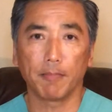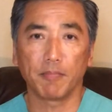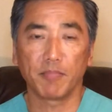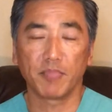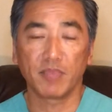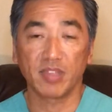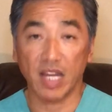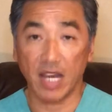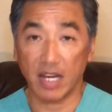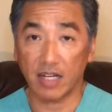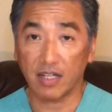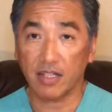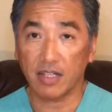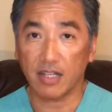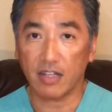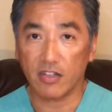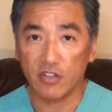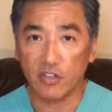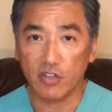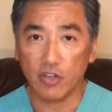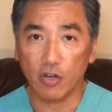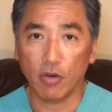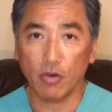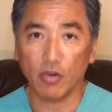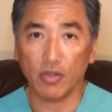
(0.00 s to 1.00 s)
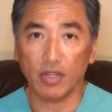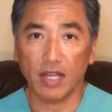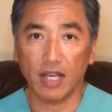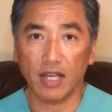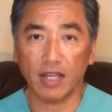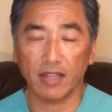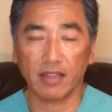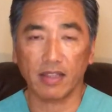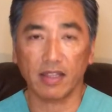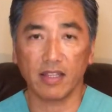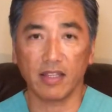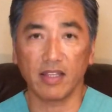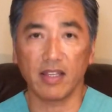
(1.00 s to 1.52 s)
data that show
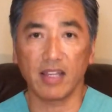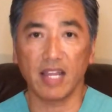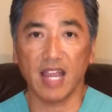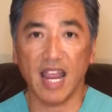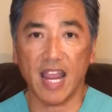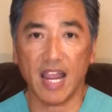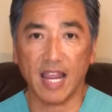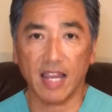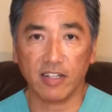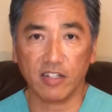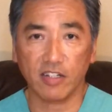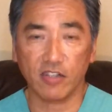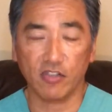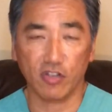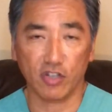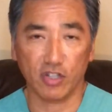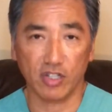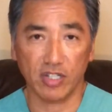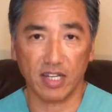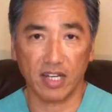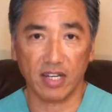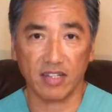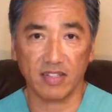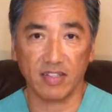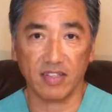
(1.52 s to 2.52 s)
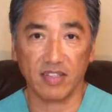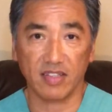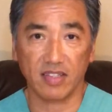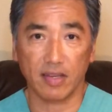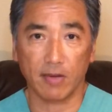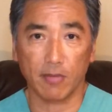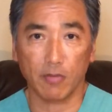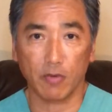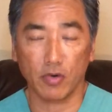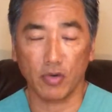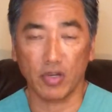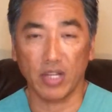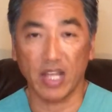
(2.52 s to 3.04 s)
that the antigen test is
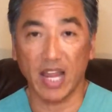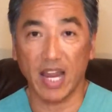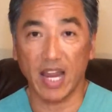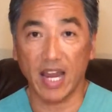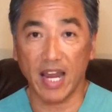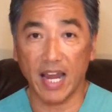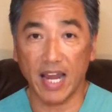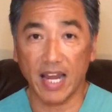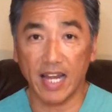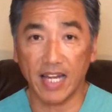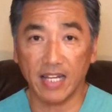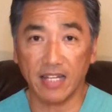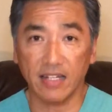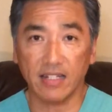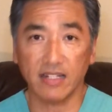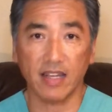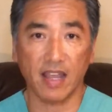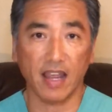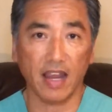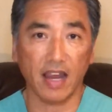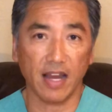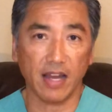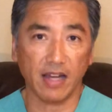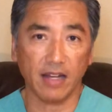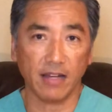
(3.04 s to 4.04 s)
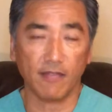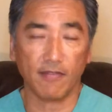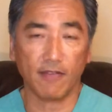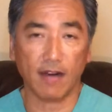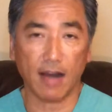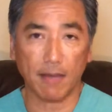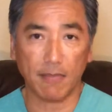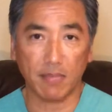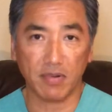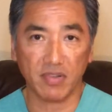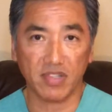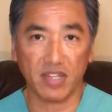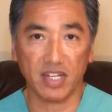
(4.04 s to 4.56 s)
somewhere in the 80 to
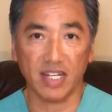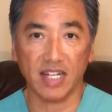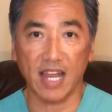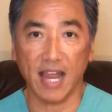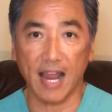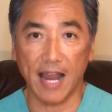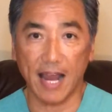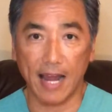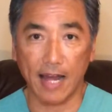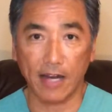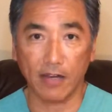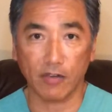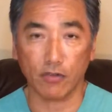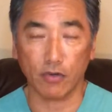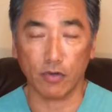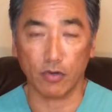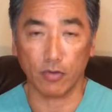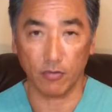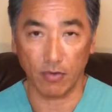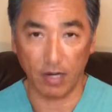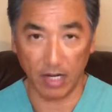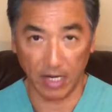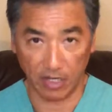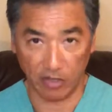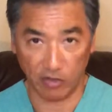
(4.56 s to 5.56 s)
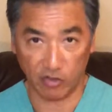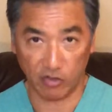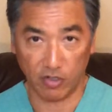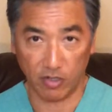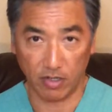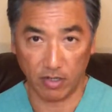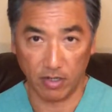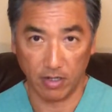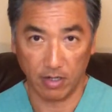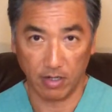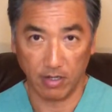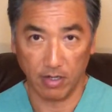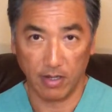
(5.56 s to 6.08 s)
85% accurate range.
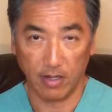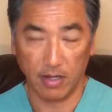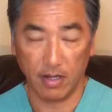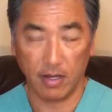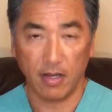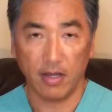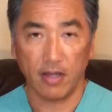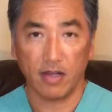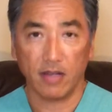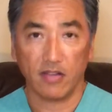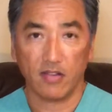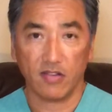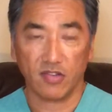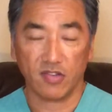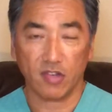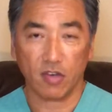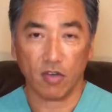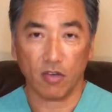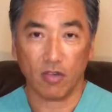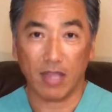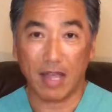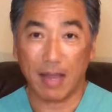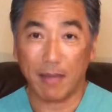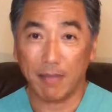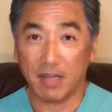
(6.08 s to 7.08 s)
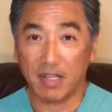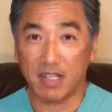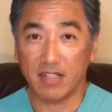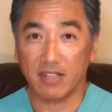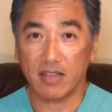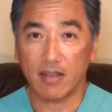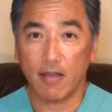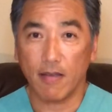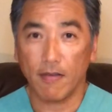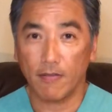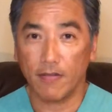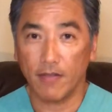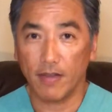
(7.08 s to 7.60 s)
So that means
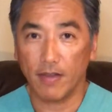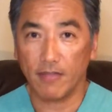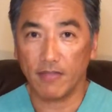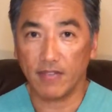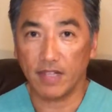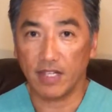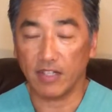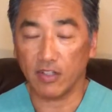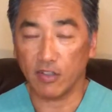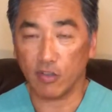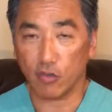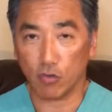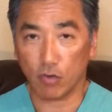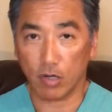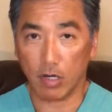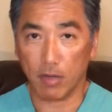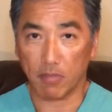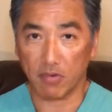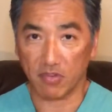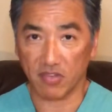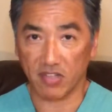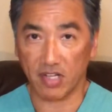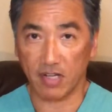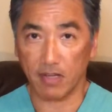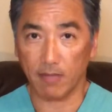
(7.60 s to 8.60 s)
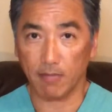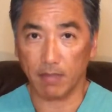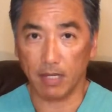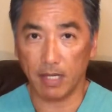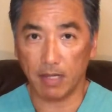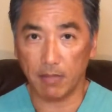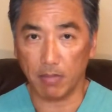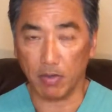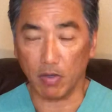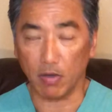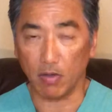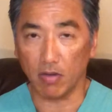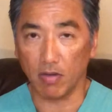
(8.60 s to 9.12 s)
15 to 20% of
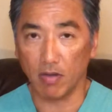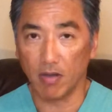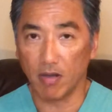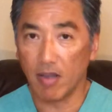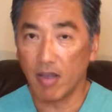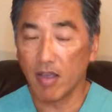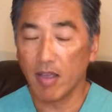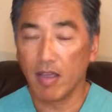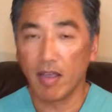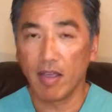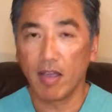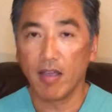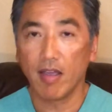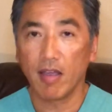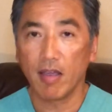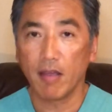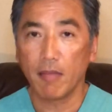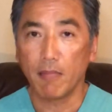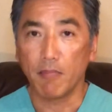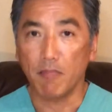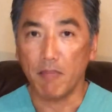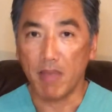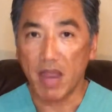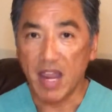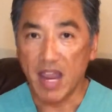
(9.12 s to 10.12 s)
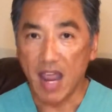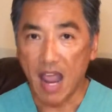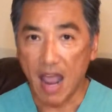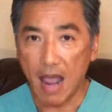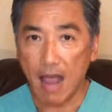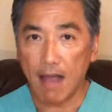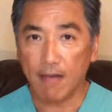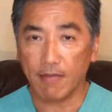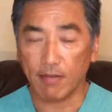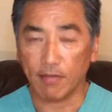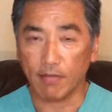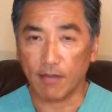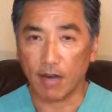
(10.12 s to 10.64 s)
people may
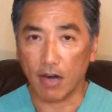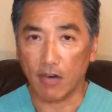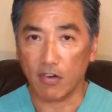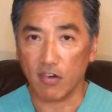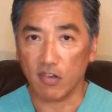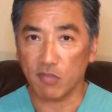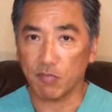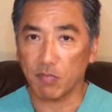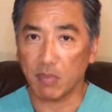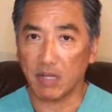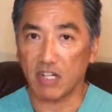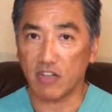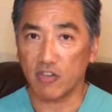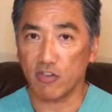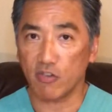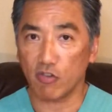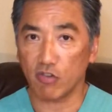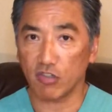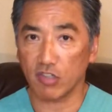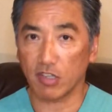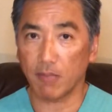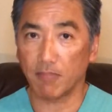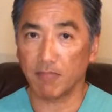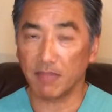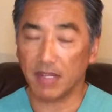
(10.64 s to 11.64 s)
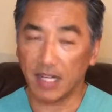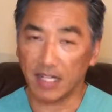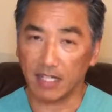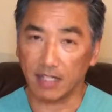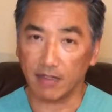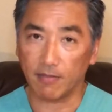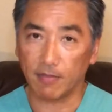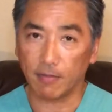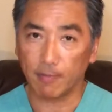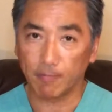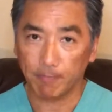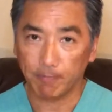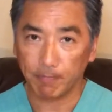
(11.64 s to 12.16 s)
have the virus, but it shows up negative.